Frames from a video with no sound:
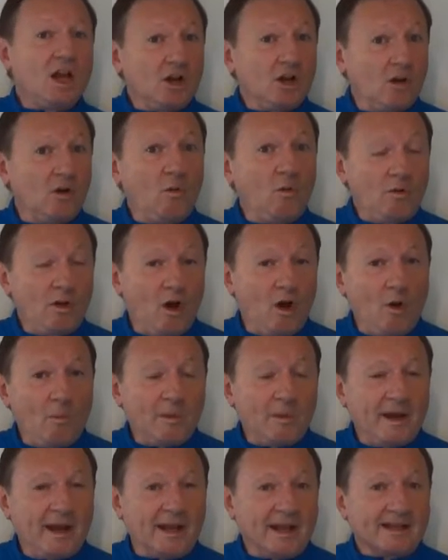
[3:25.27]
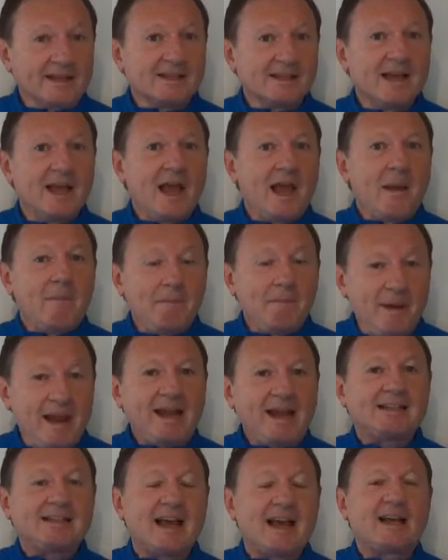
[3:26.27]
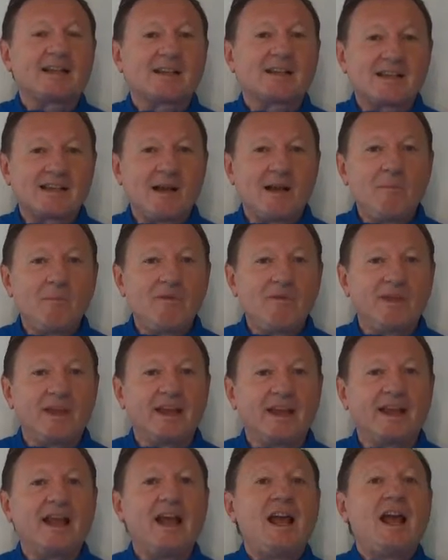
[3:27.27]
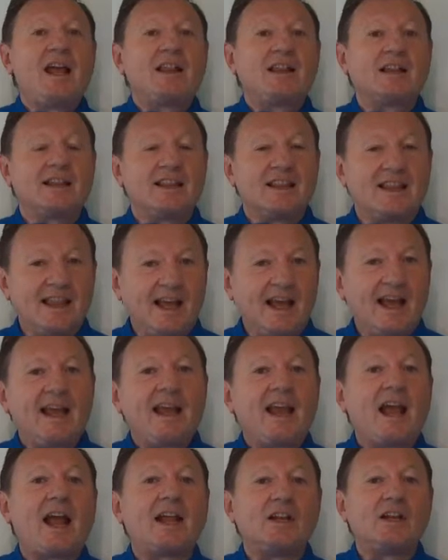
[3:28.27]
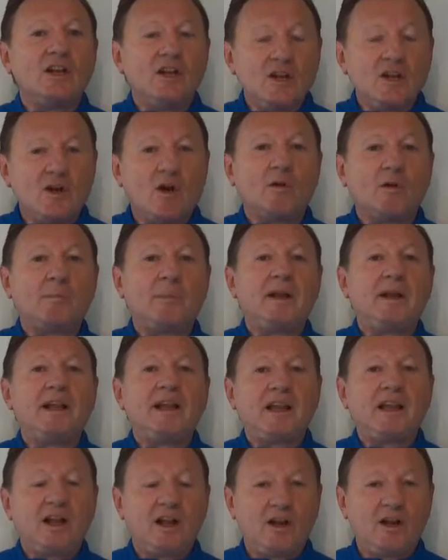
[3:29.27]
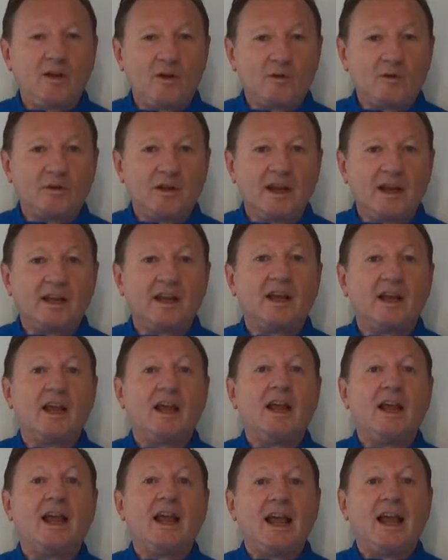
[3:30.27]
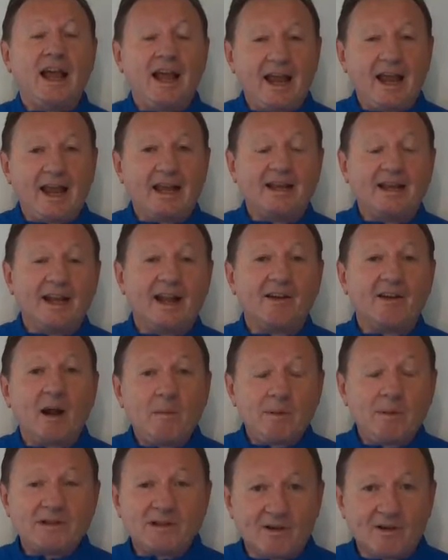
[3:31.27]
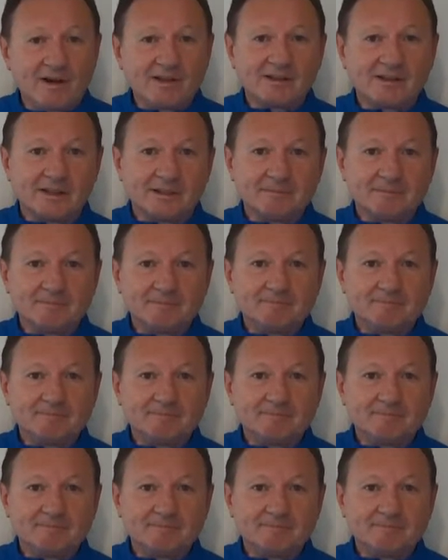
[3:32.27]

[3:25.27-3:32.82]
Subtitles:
Claude Hopkins picked out something that they had not been including in their advertising.